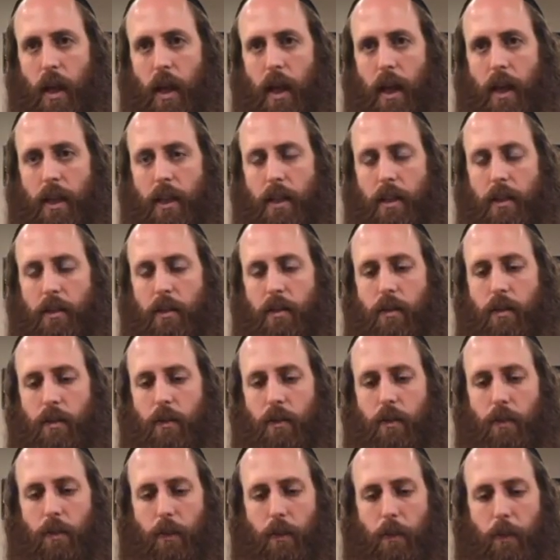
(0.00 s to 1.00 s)
And
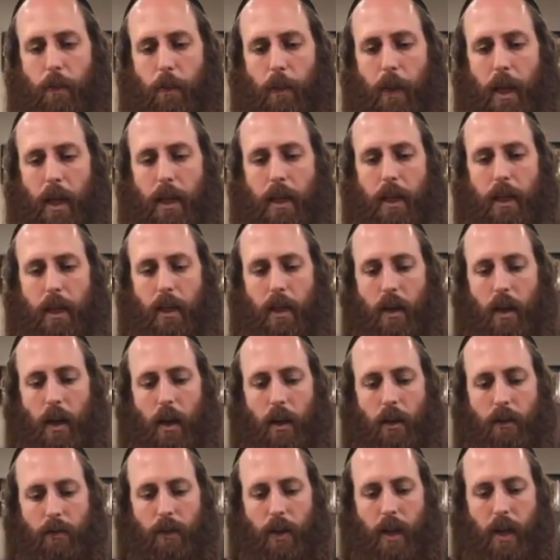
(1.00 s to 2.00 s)
many
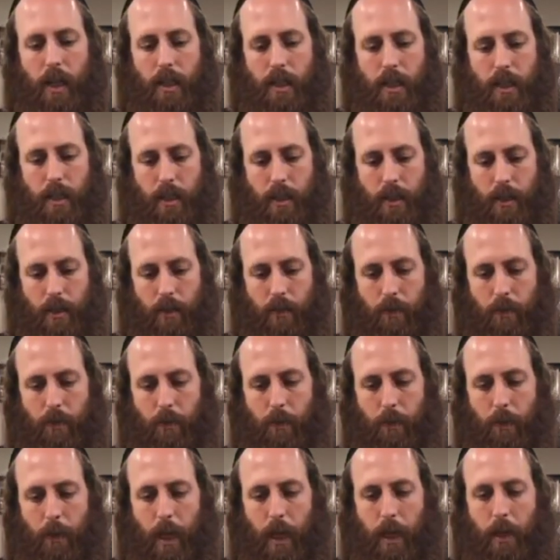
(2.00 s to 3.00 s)
of us,
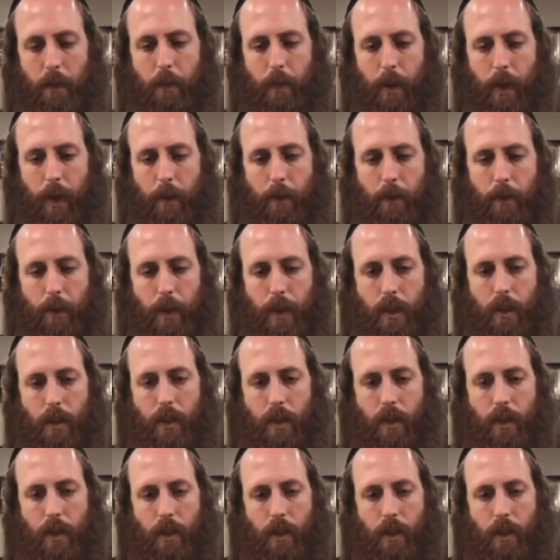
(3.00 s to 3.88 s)
many people